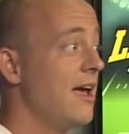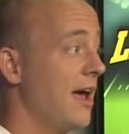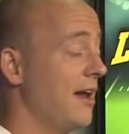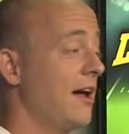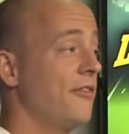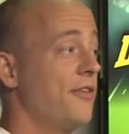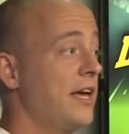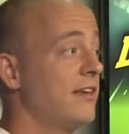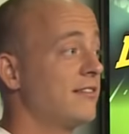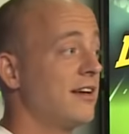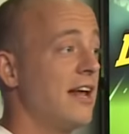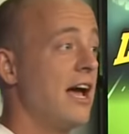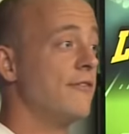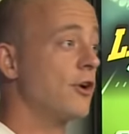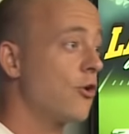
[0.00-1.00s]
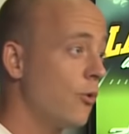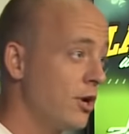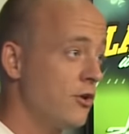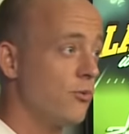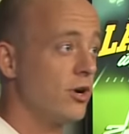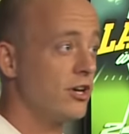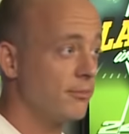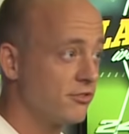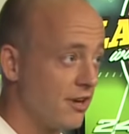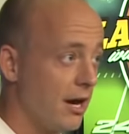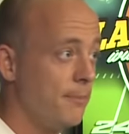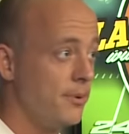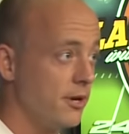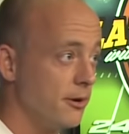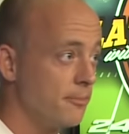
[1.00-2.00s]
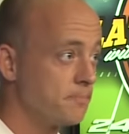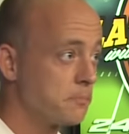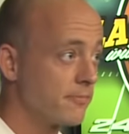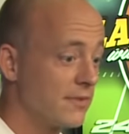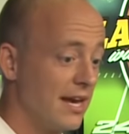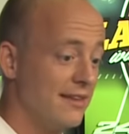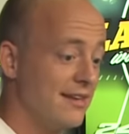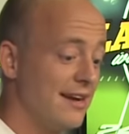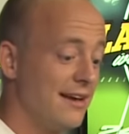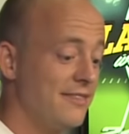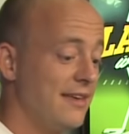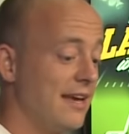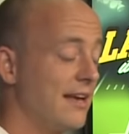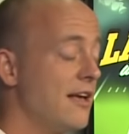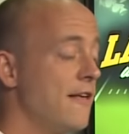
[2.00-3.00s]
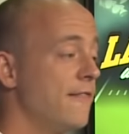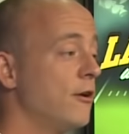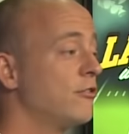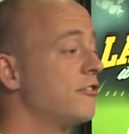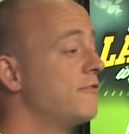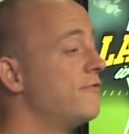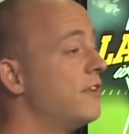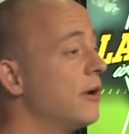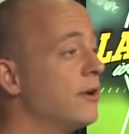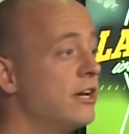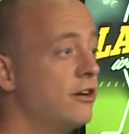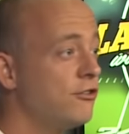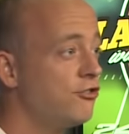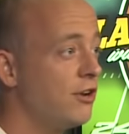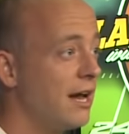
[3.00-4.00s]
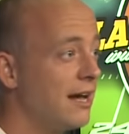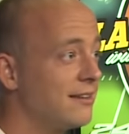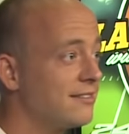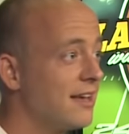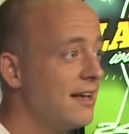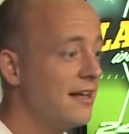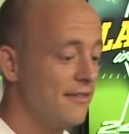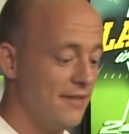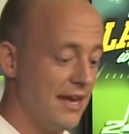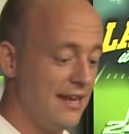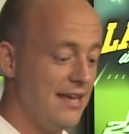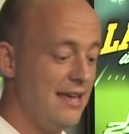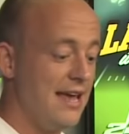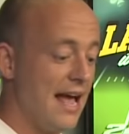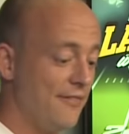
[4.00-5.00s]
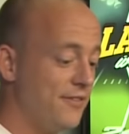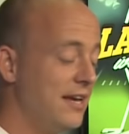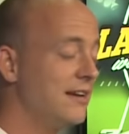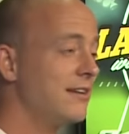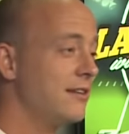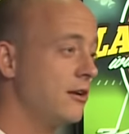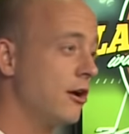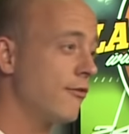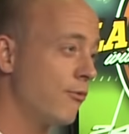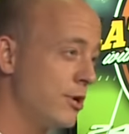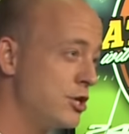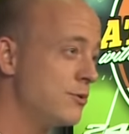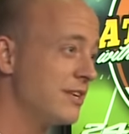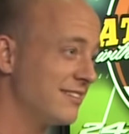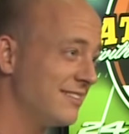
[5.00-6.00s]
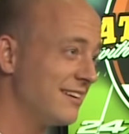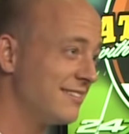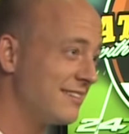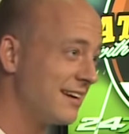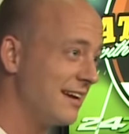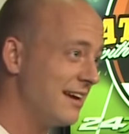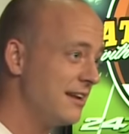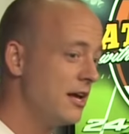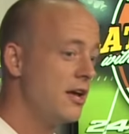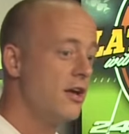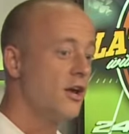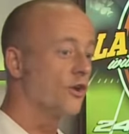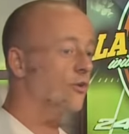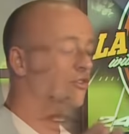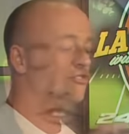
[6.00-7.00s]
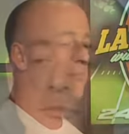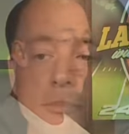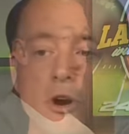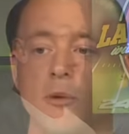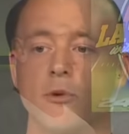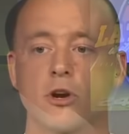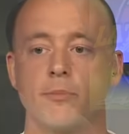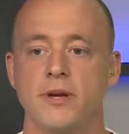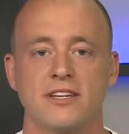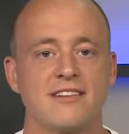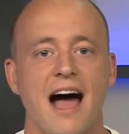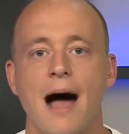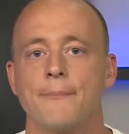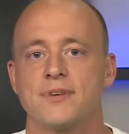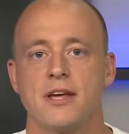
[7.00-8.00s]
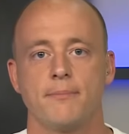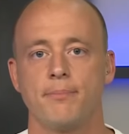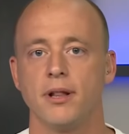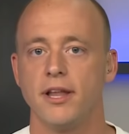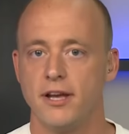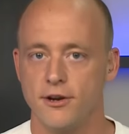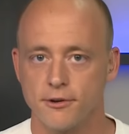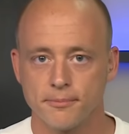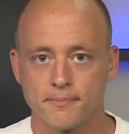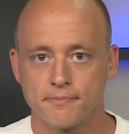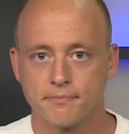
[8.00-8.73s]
and I think he's going to have a Quinnen Williams type year. And then I think there is a very good chance that he, at the end of the year, if we do this list again, Christian Barmore could be a top 10 player